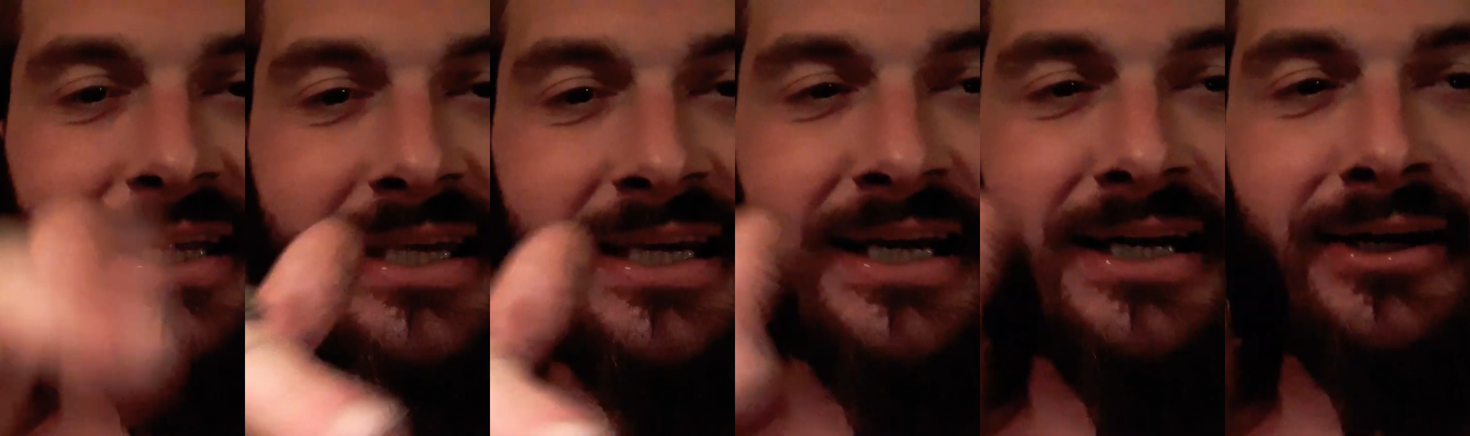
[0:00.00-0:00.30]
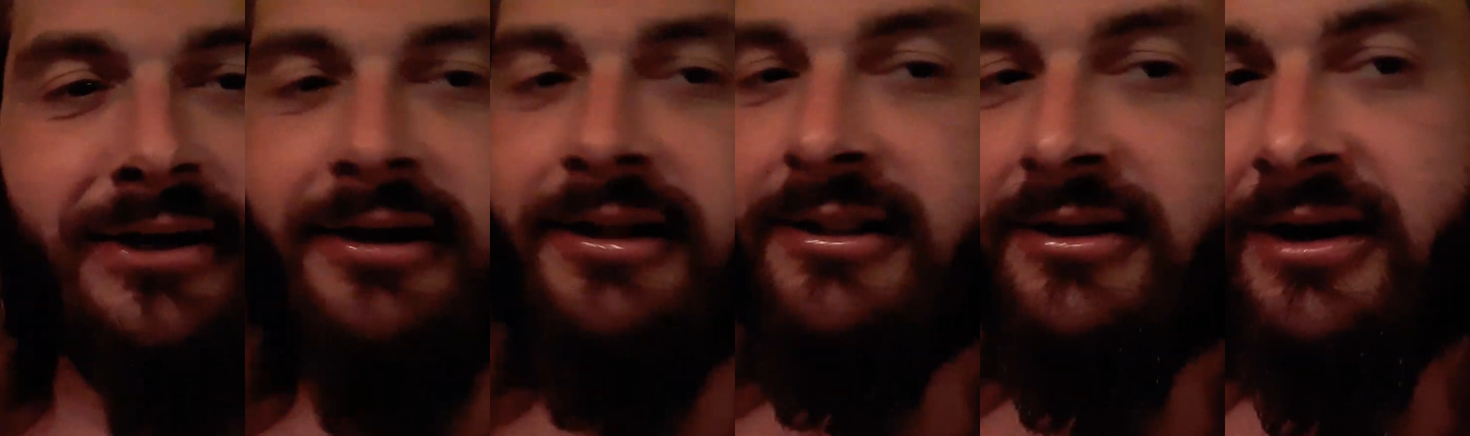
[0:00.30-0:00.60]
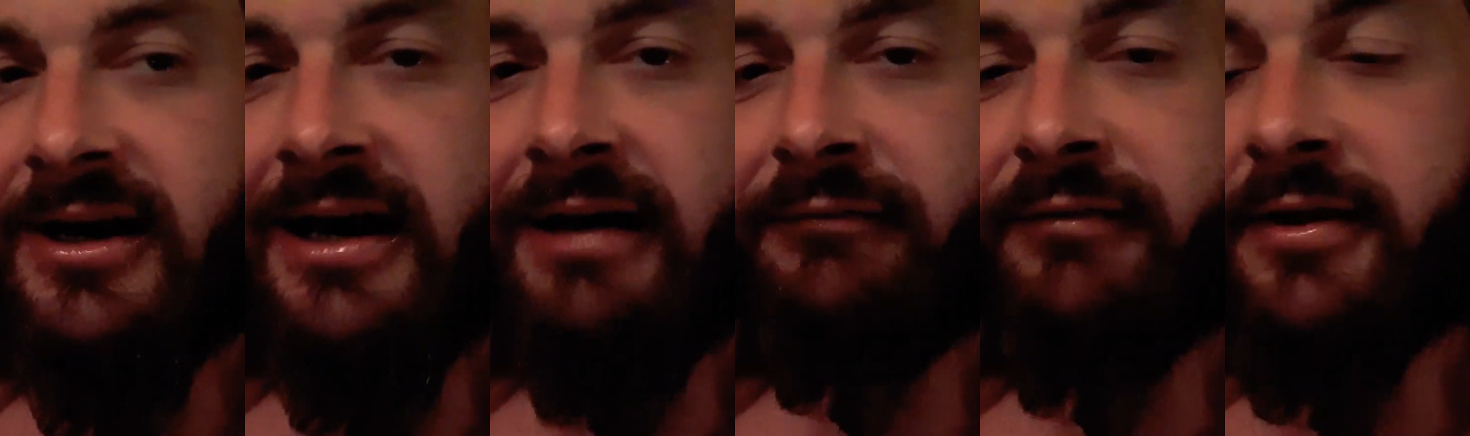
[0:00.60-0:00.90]
caring,
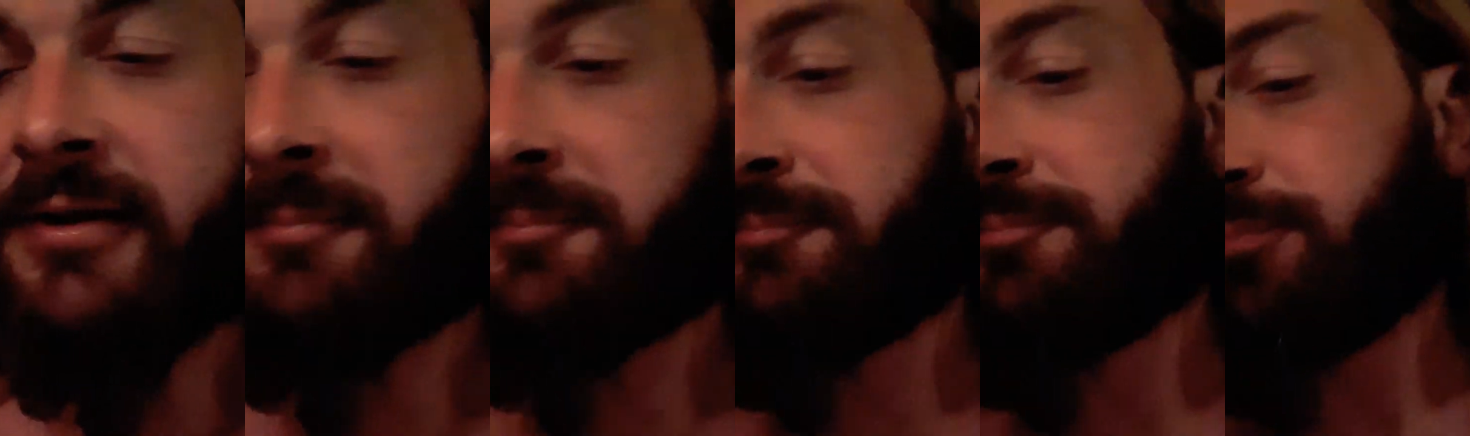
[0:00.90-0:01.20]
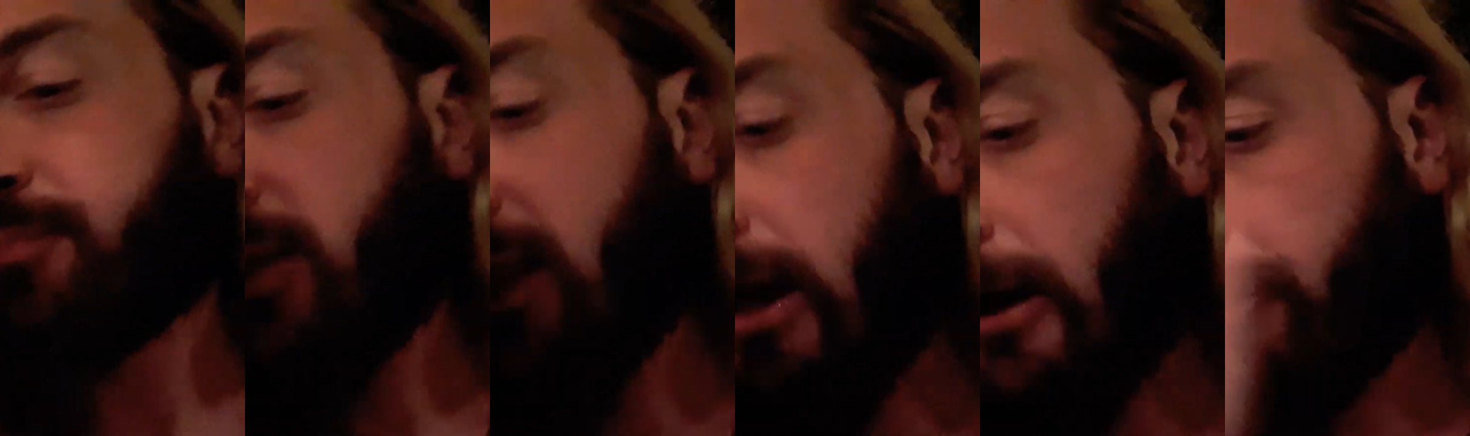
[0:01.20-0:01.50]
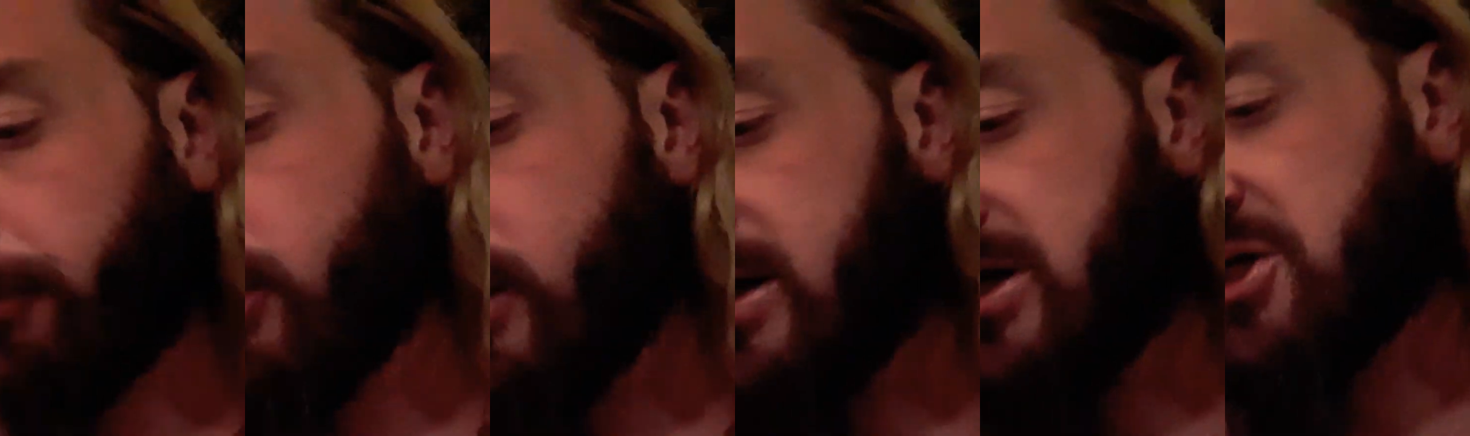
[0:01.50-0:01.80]
loving,
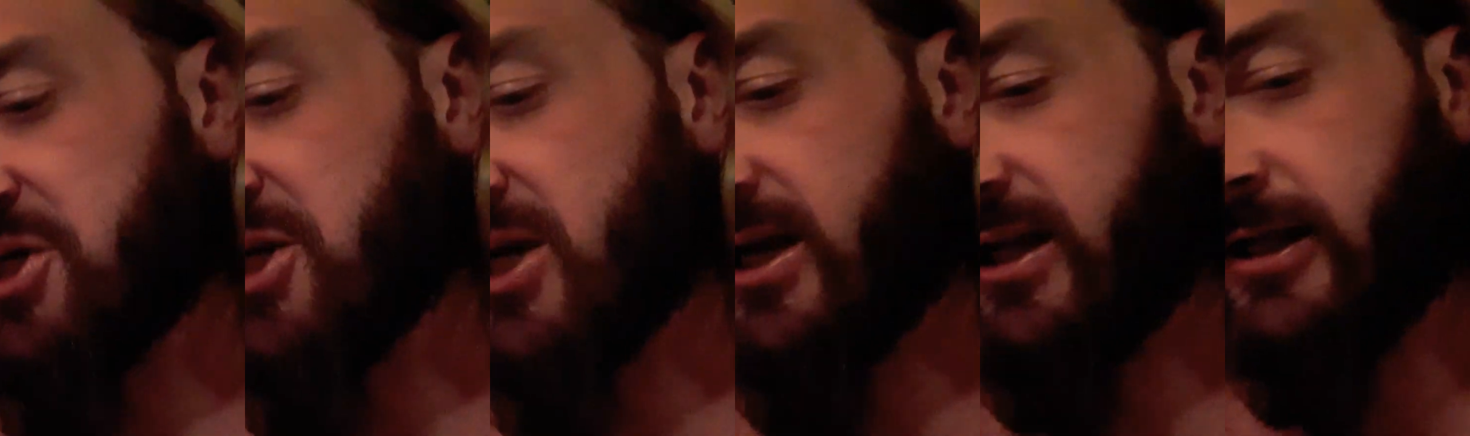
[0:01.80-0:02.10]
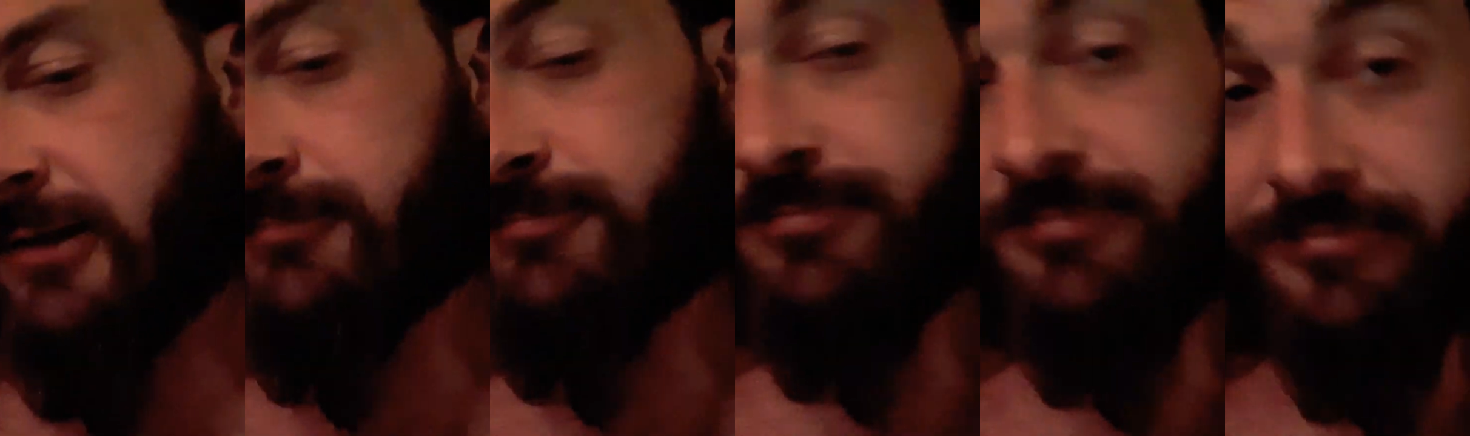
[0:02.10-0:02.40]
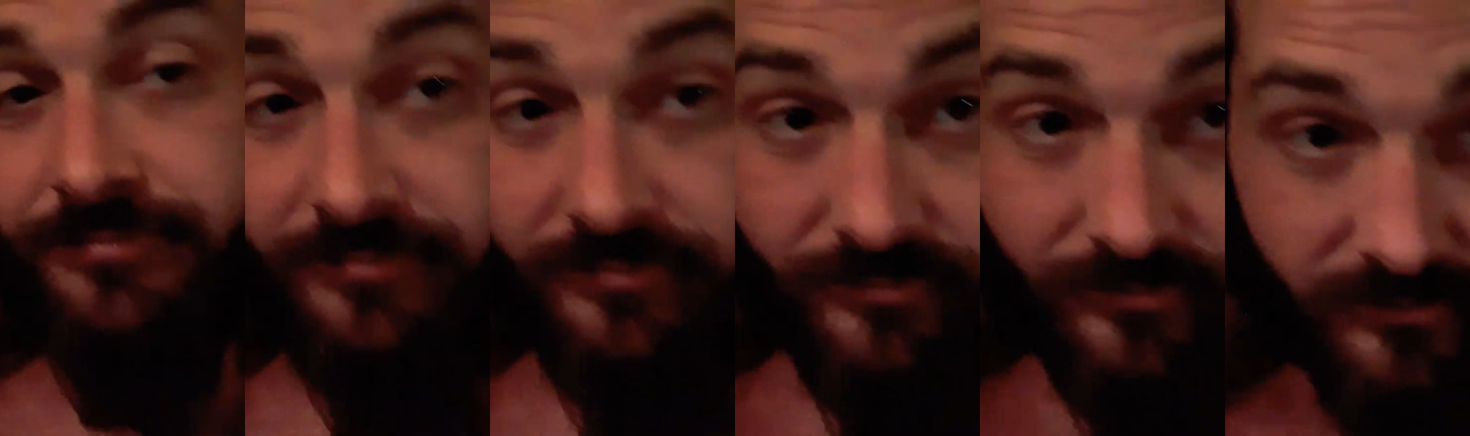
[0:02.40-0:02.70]
appreciating,
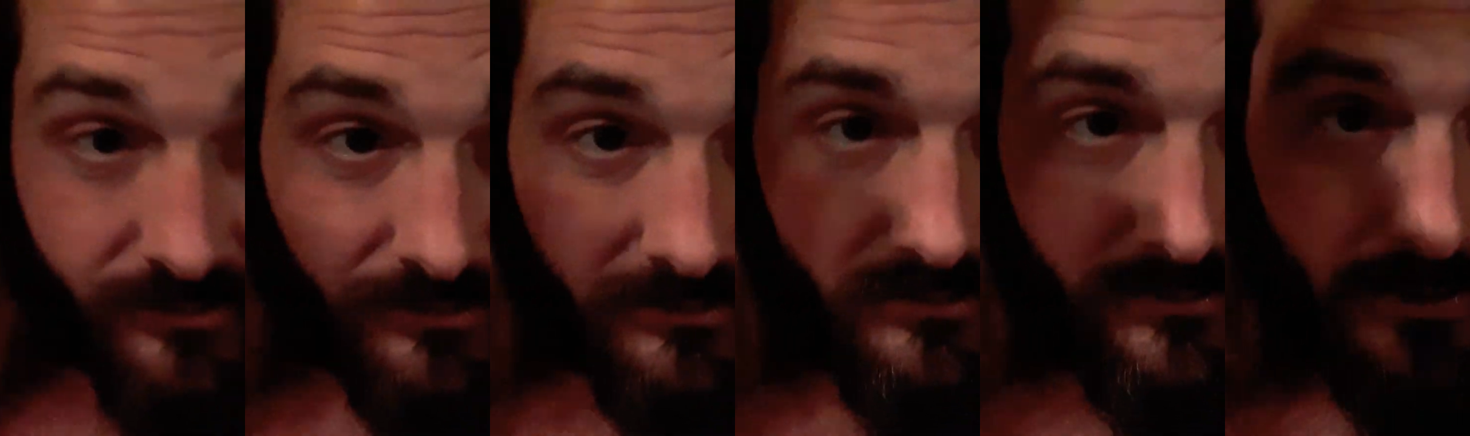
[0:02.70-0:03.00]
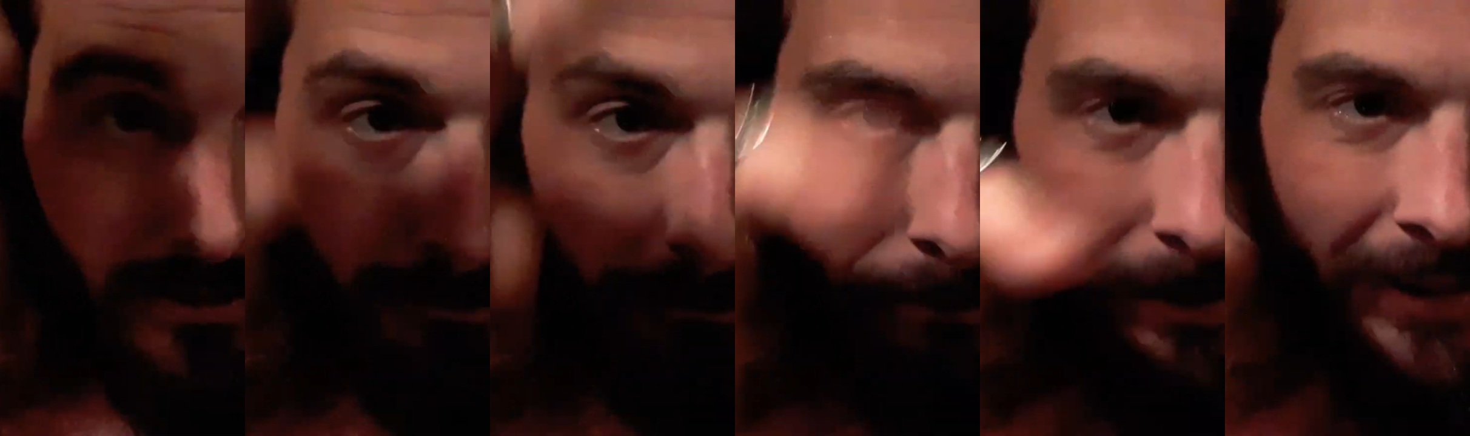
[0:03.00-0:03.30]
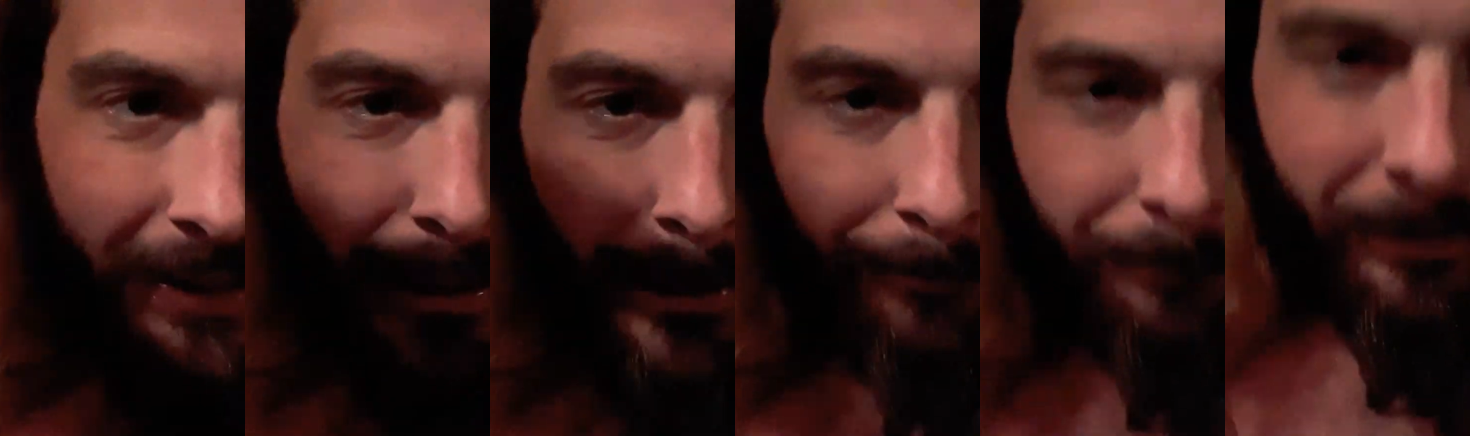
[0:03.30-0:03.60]

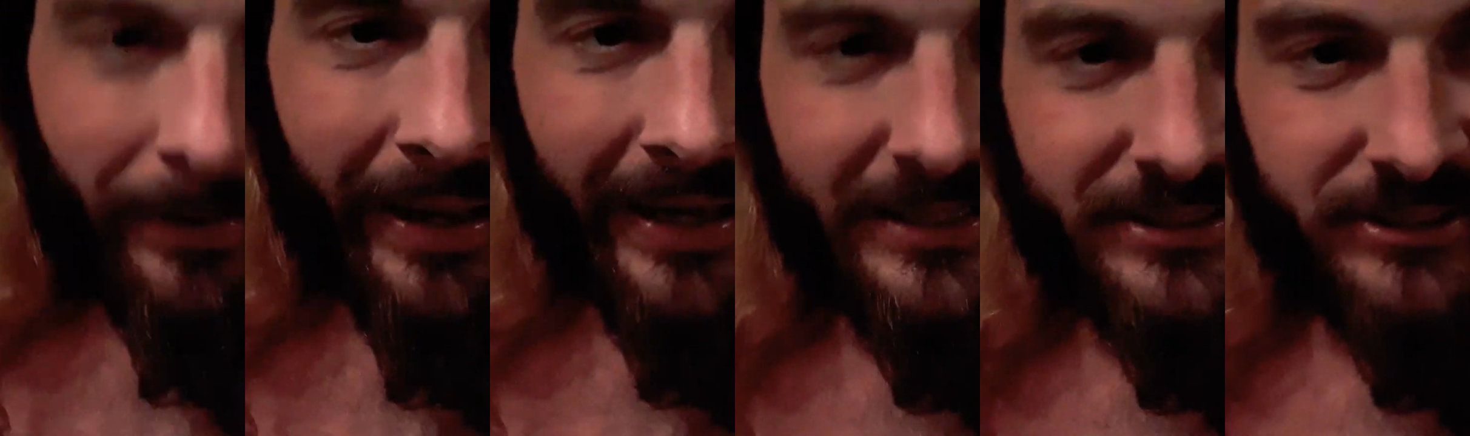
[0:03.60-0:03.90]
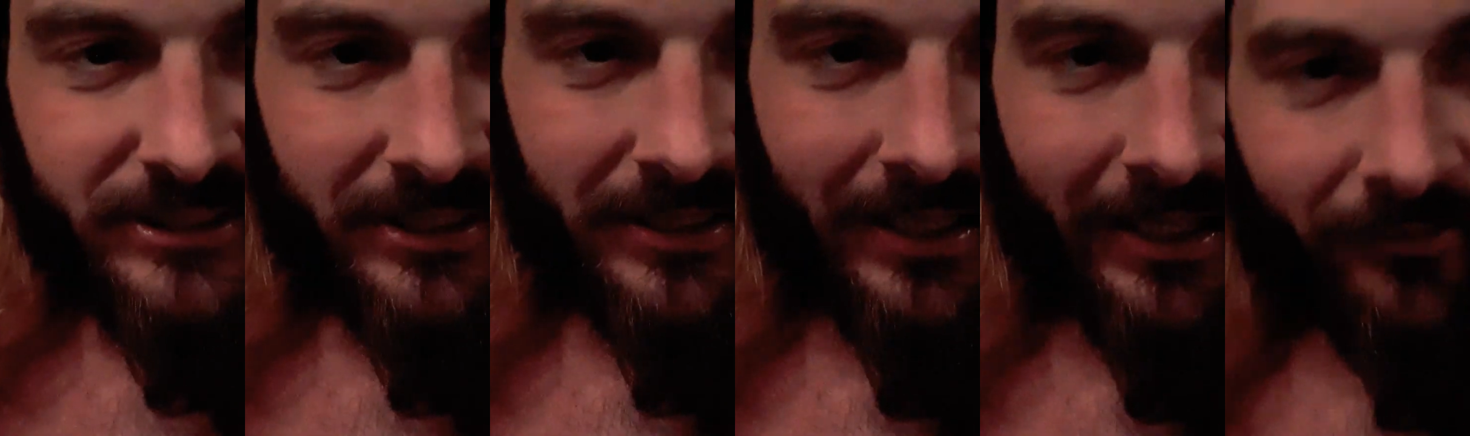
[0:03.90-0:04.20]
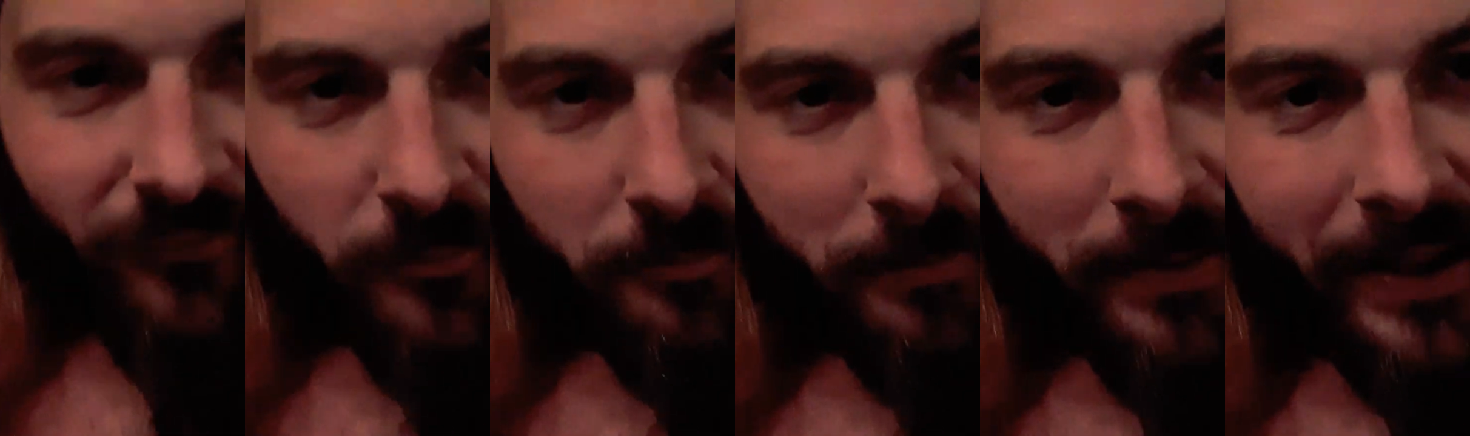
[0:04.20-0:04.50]
making passion, loving